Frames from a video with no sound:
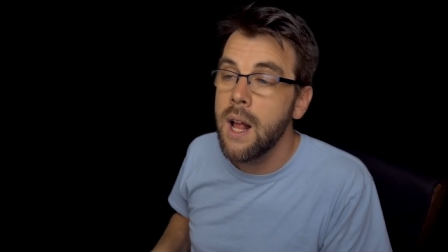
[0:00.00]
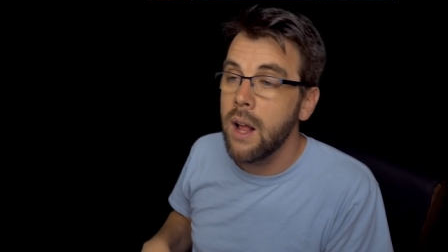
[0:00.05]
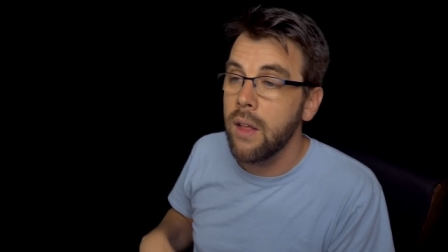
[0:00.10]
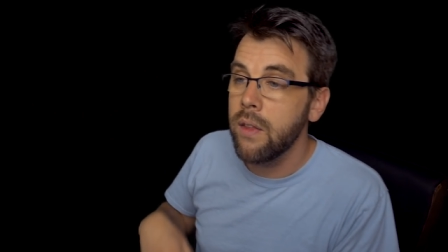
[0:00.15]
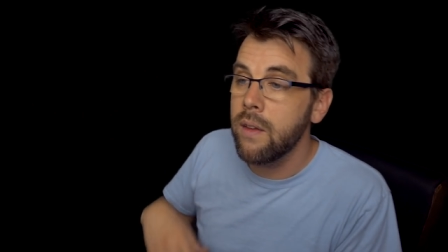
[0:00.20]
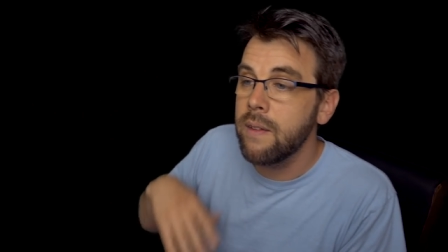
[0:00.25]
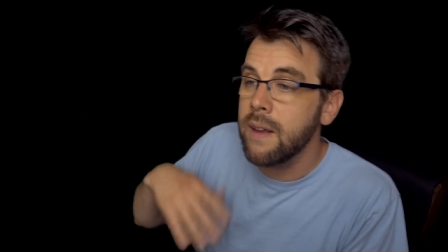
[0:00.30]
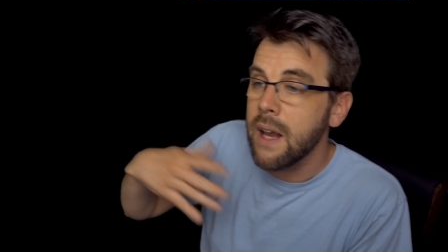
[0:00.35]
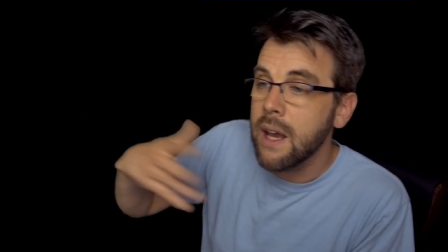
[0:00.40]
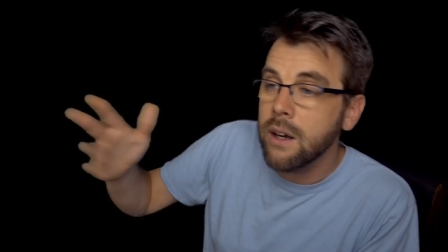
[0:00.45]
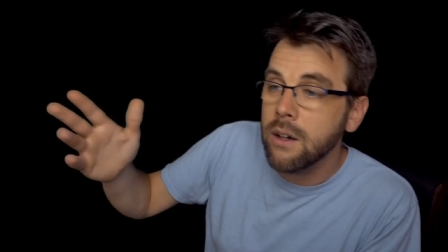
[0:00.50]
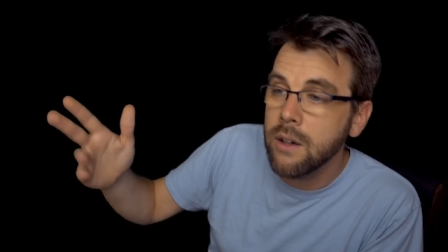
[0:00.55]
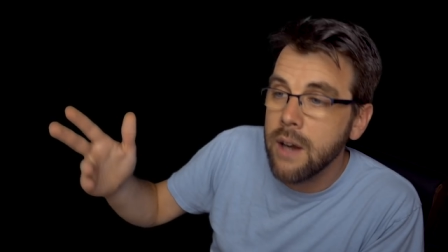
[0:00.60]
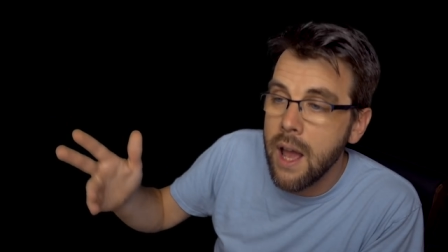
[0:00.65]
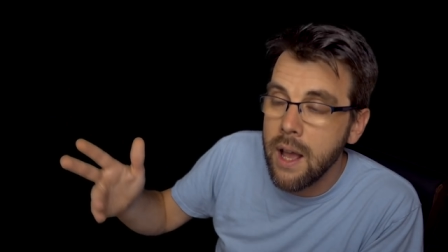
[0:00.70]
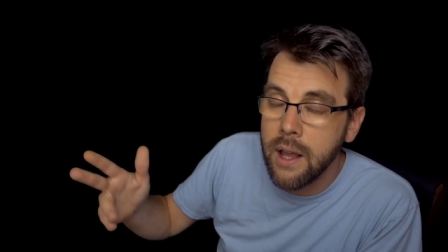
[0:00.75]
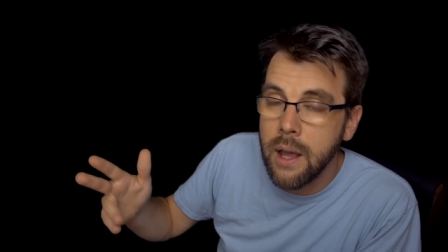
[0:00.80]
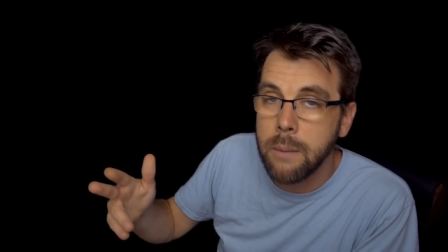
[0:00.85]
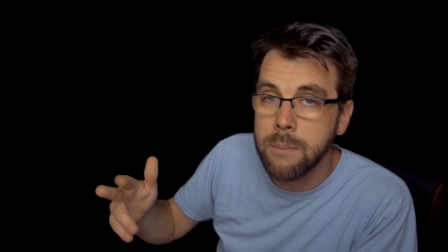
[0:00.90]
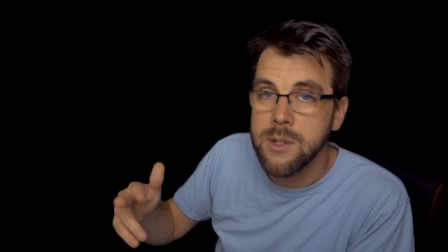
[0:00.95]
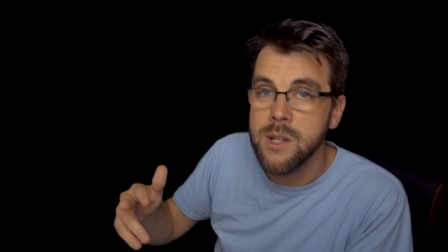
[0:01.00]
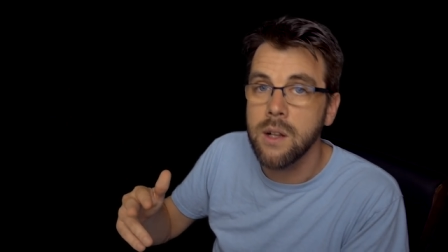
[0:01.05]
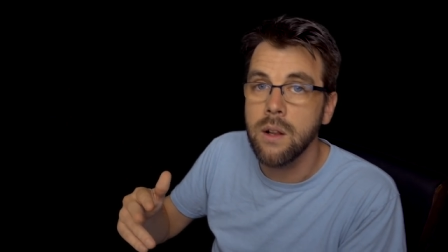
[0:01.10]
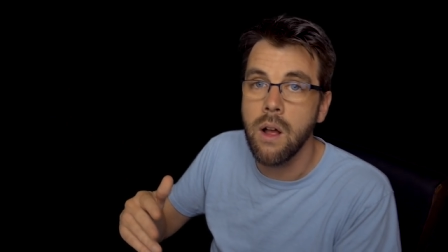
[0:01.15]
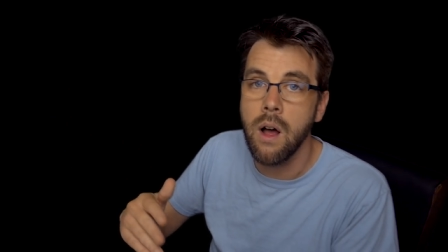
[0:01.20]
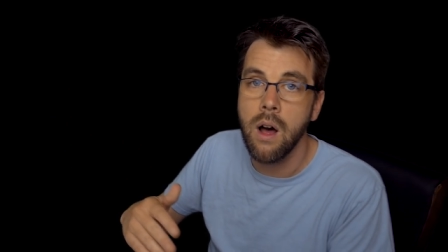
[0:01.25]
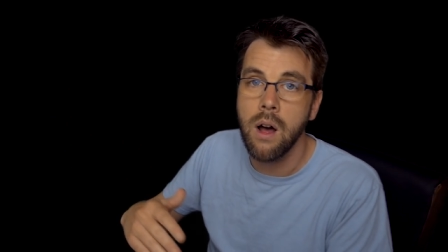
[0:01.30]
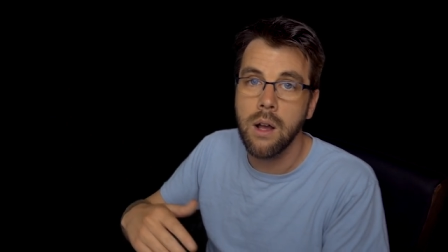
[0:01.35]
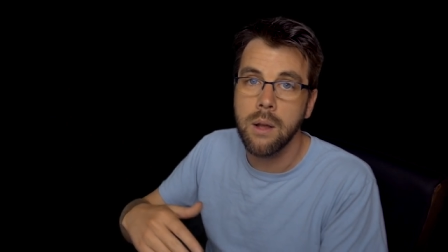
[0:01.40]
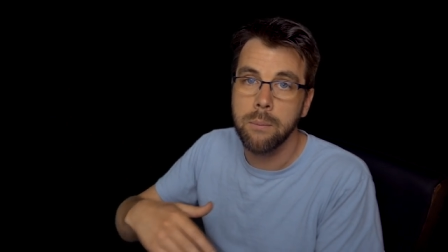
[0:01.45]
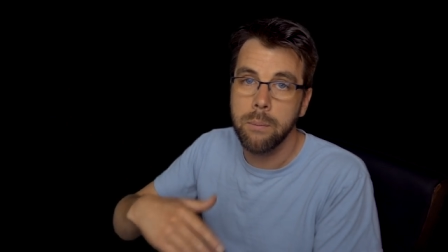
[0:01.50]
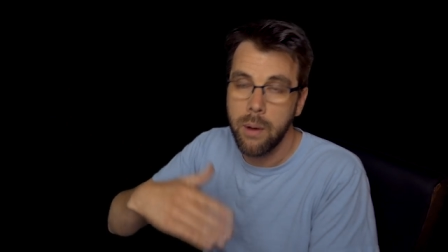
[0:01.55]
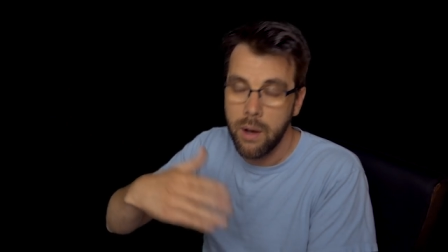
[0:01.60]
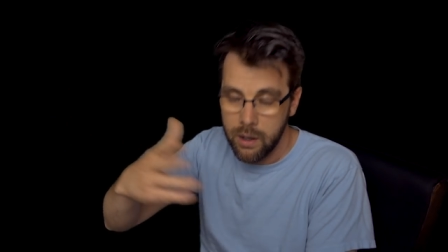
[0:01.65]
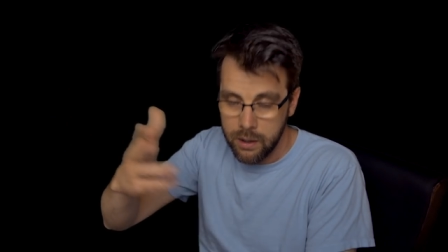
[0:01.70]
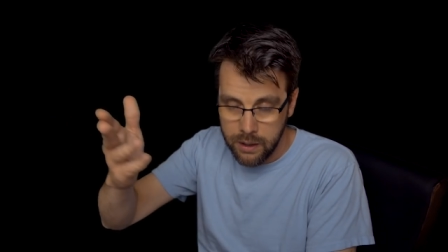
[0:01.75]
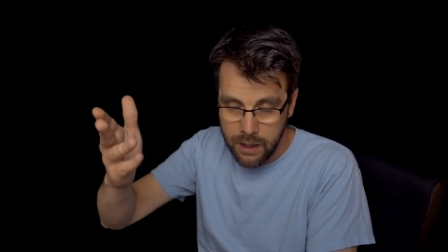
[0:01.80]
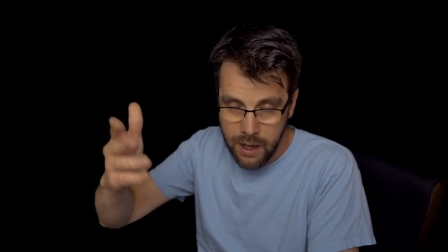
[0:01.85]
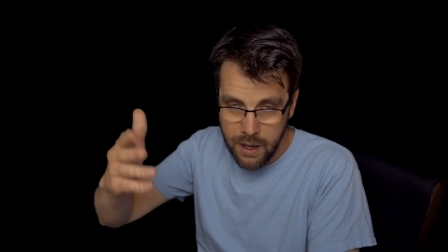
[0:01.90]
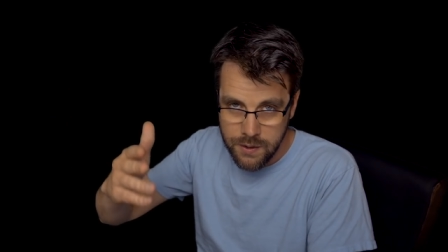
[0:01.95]
And then the internet comes along and
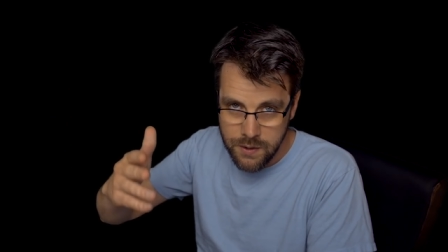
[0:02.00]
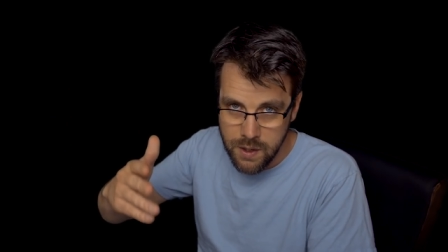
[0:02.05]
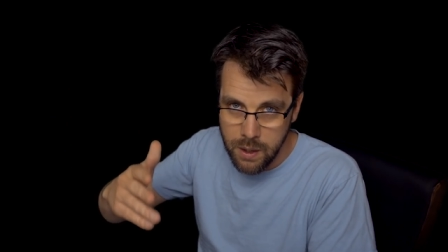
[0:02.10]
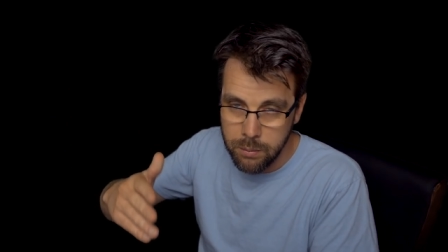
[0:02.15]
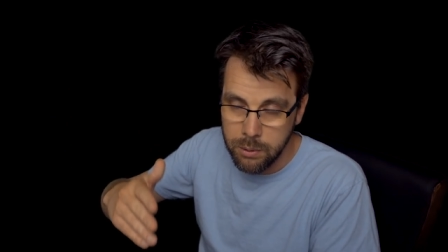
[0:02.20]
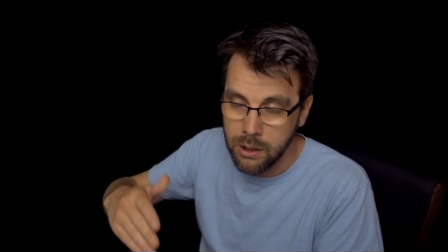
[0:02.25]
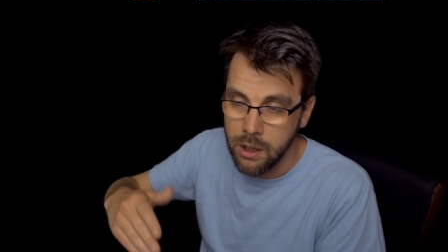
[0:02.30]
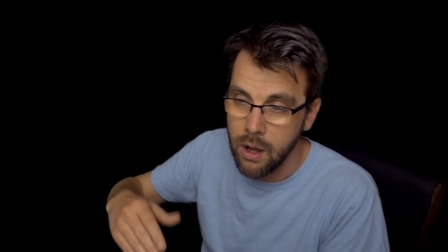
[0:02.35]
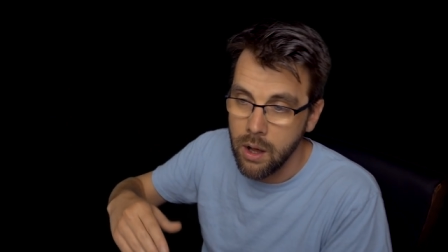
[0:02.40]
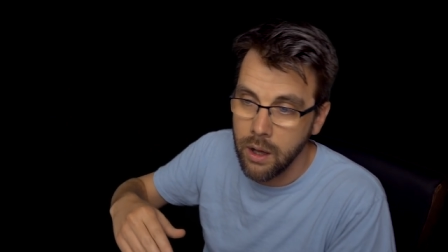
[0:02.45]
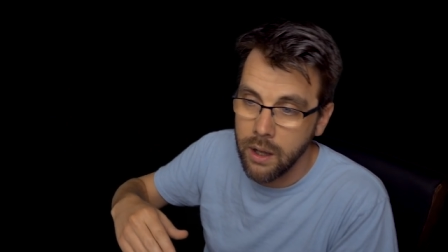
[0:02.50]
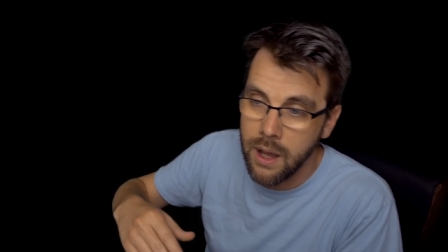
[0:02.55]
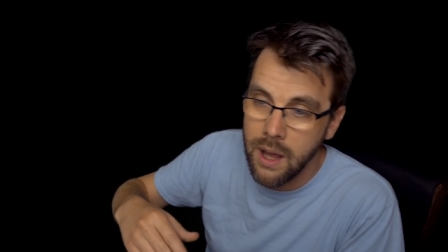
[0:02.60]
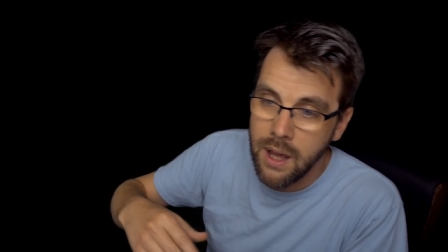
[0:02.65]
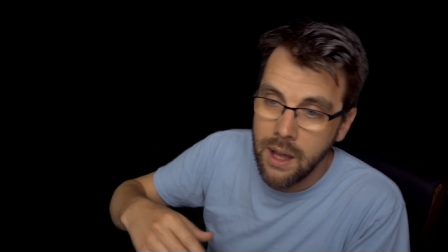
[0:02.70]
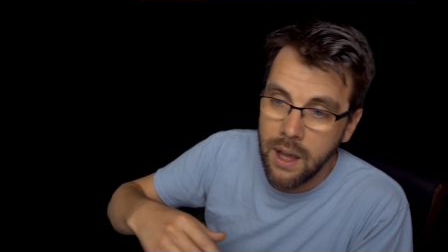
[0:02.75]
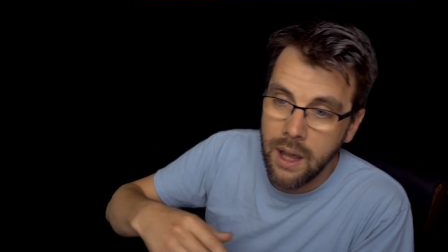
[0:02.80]
podcasts come along.